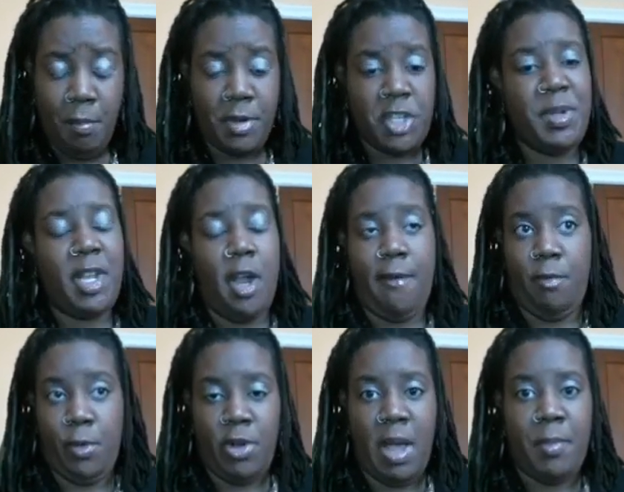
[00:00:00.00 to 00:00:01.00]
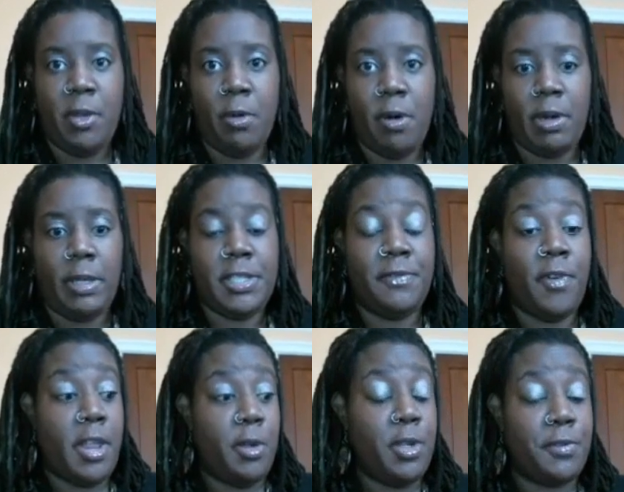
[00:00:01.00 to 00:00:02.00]
But just be careful with grabbing URL. It's
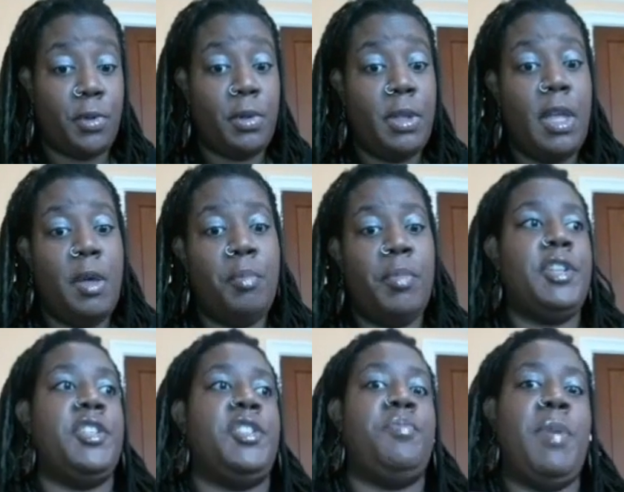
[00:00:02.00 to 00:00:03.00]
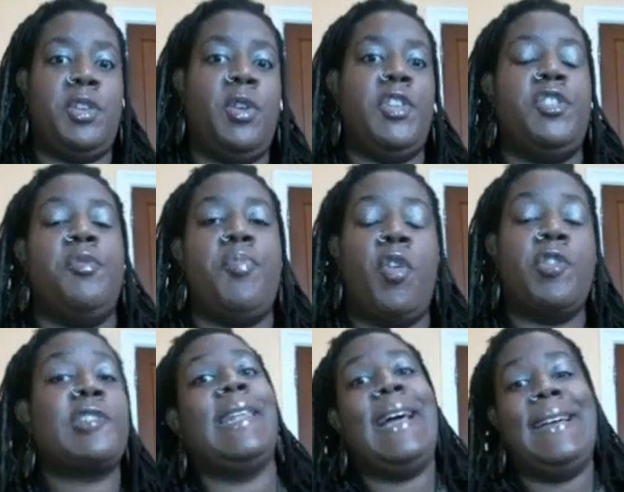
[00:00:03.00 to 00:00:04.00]
very useful, but just make sure that you're
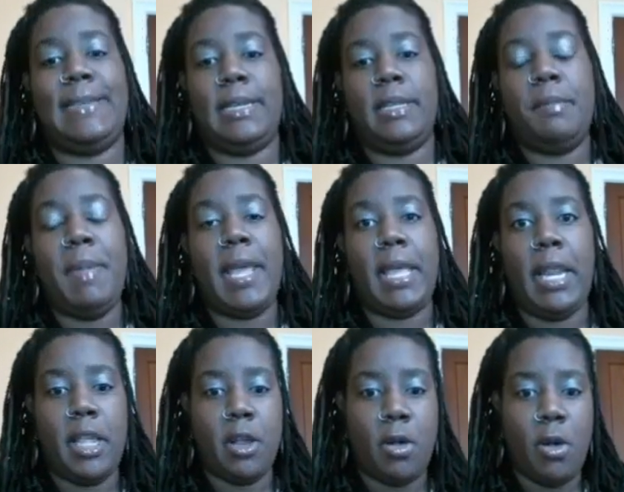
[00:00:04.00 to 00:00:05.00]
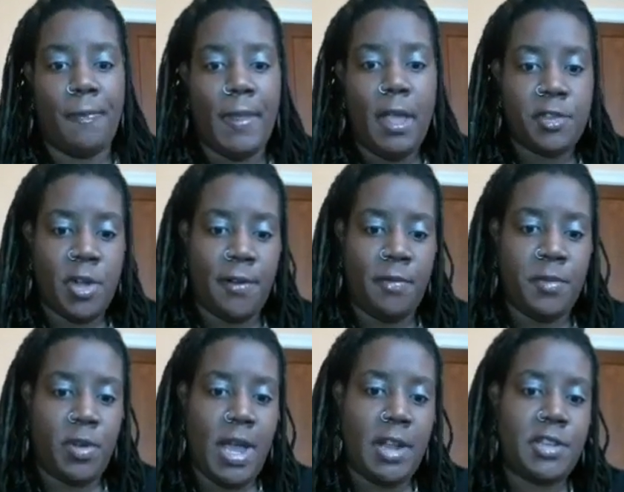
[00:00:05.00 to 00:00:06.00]
personalizing it, making it your own. Start from
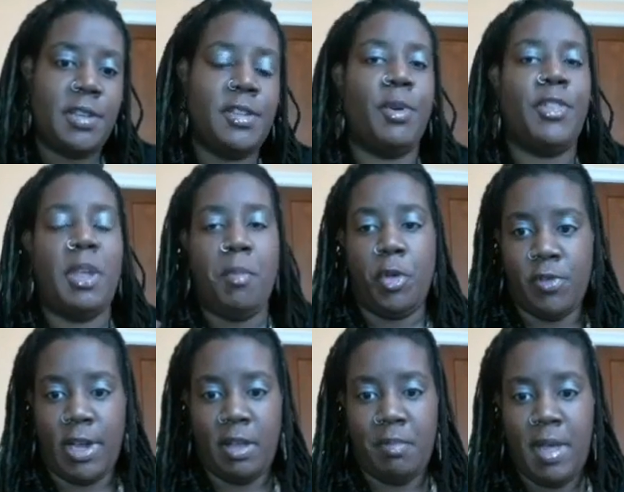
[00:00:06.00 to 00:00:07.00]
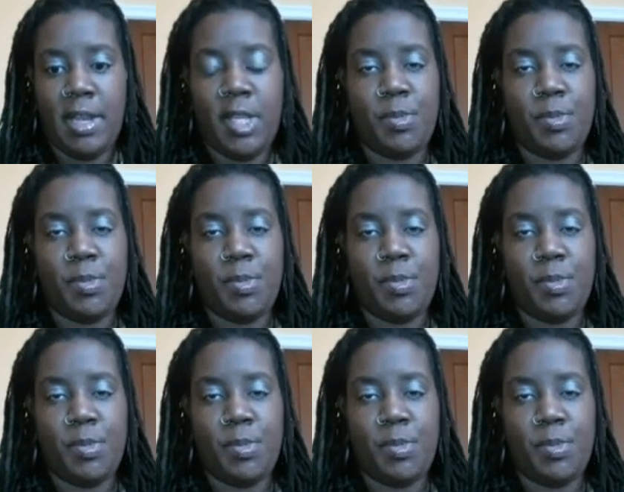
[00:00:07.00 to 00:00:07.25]
scratch is what they most recommend.